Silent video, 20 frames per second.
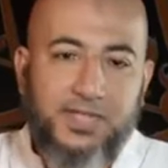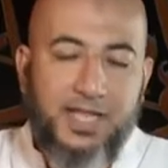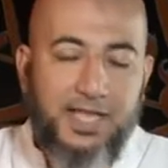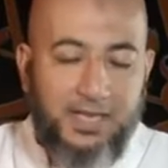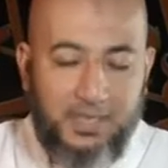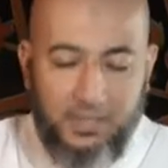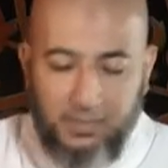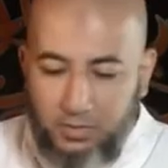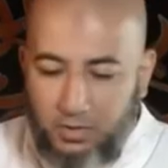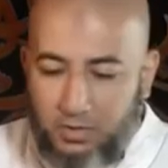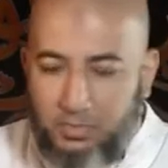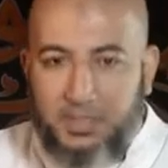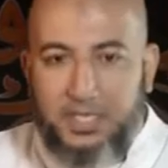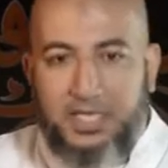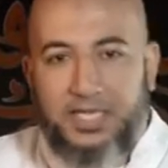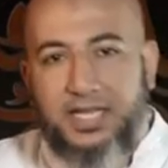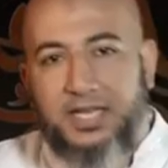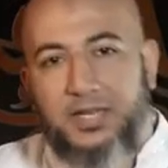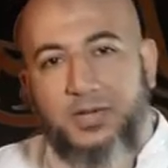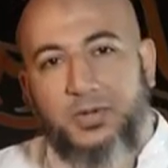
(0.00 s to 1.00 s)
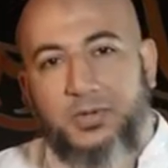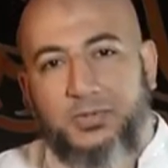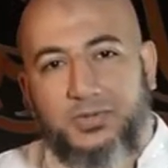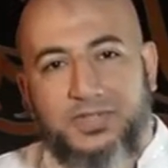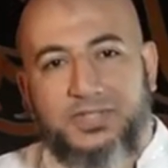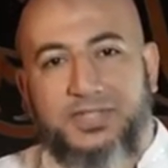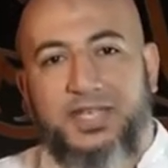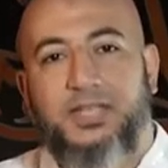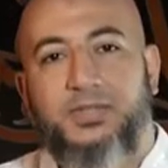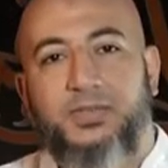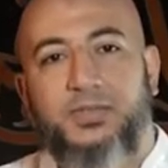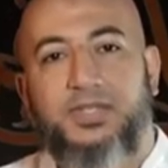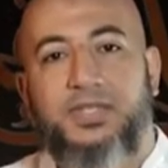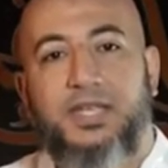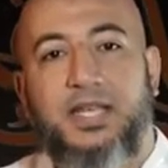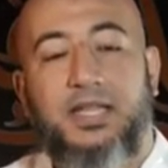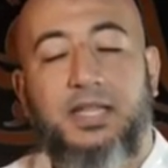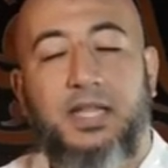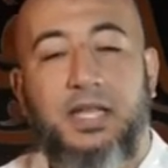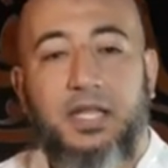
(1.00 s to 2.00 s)
Like, nobody can notice, as we
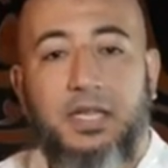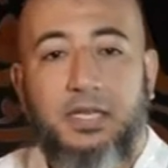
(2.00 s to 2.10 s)
said,